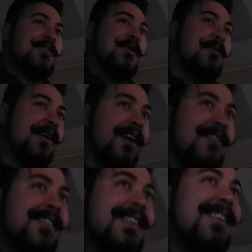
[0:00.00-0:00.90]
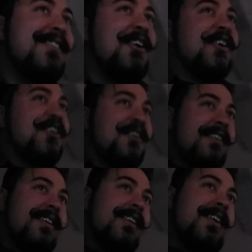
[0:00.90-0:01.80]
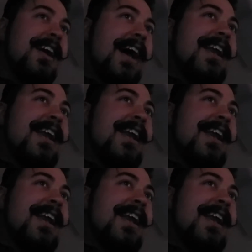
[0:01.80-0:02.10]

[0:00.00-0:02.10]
cool, bro. It's all go. I